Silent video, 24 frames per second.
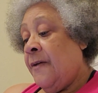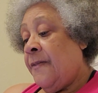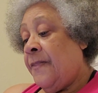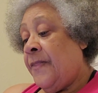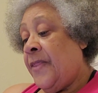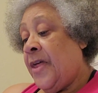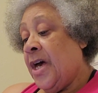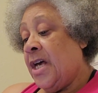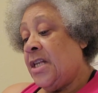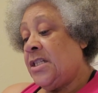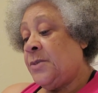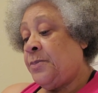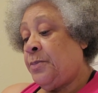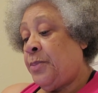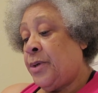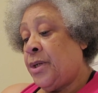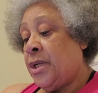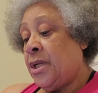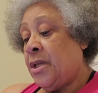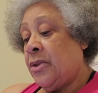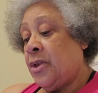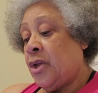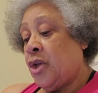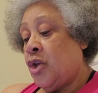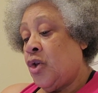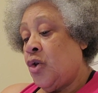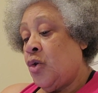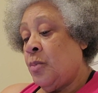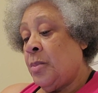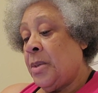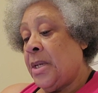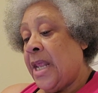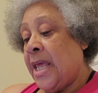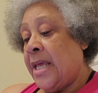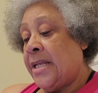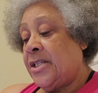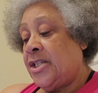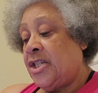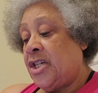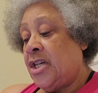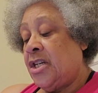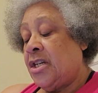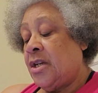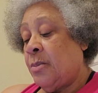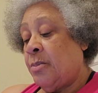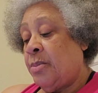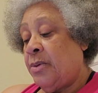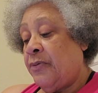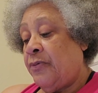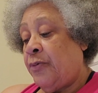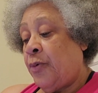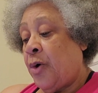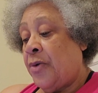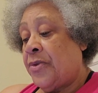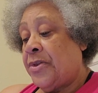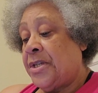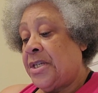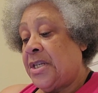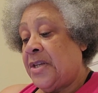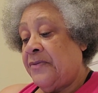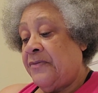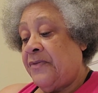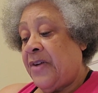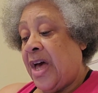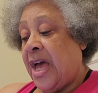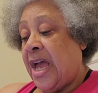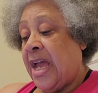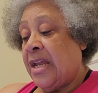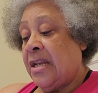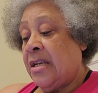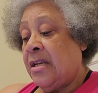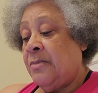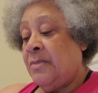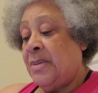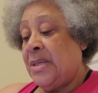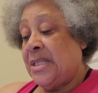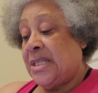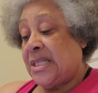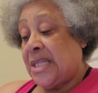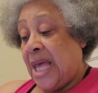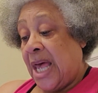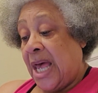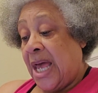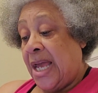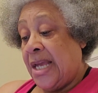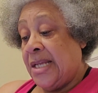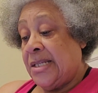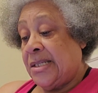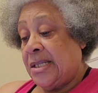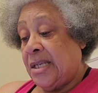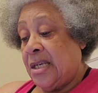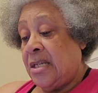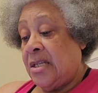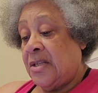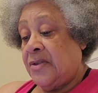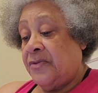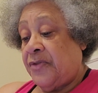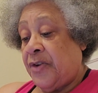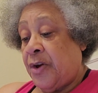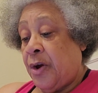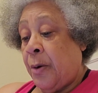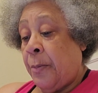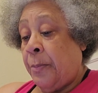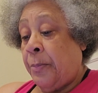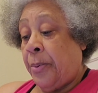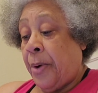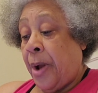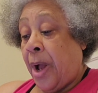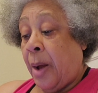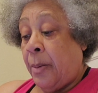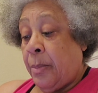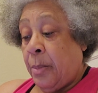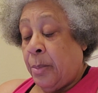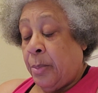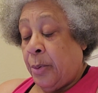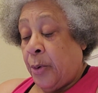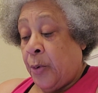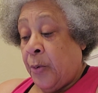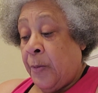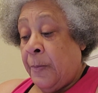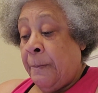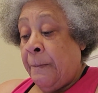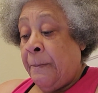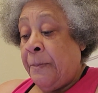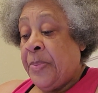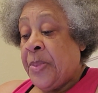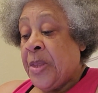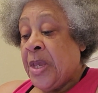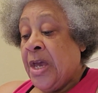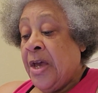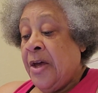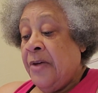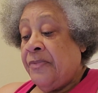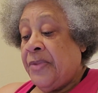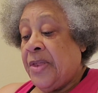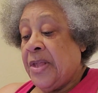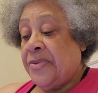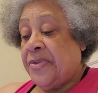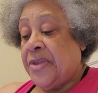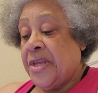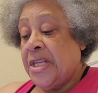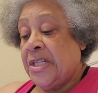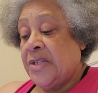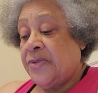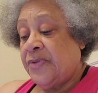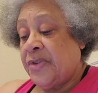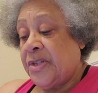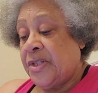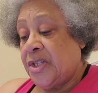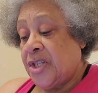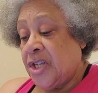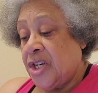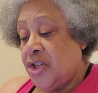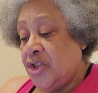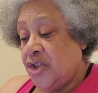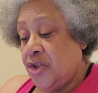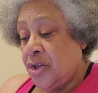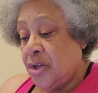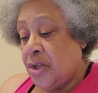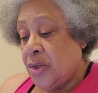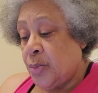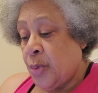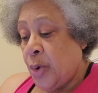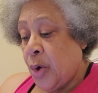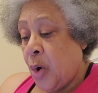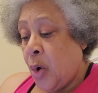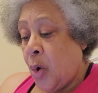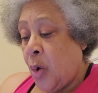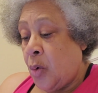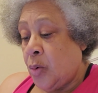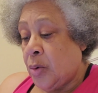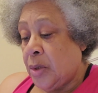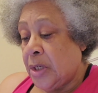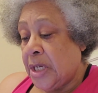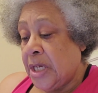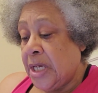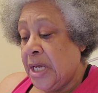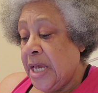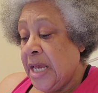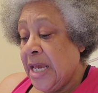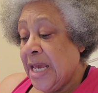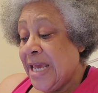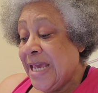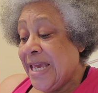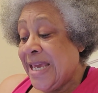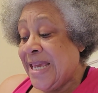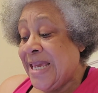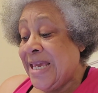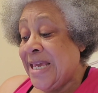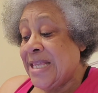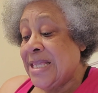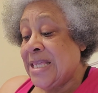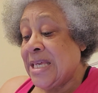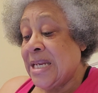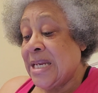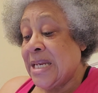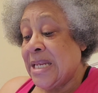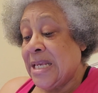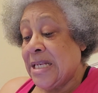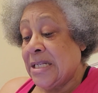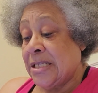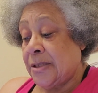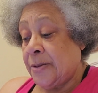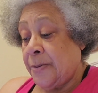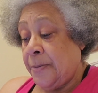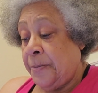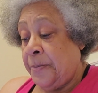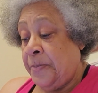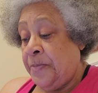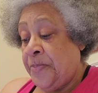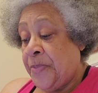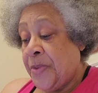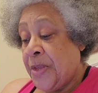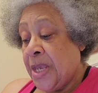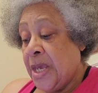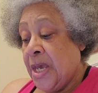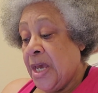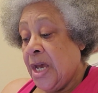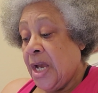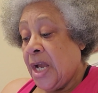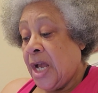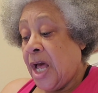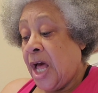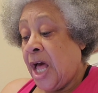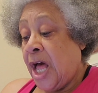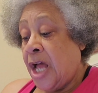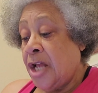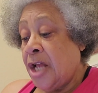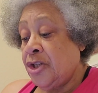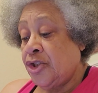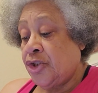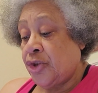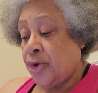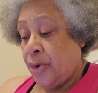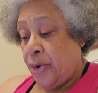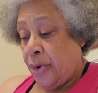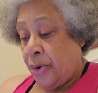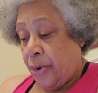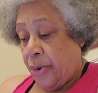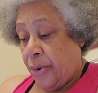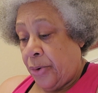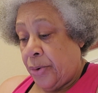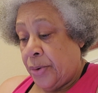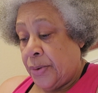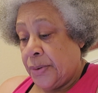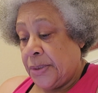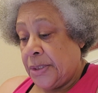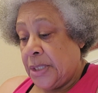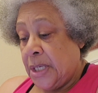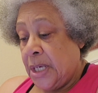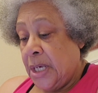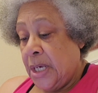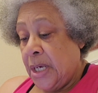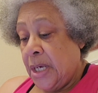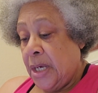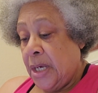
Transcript: Thus putting the human agenda before the divine. Besides, it is very probable that these physicians were only heathenism, conjurers,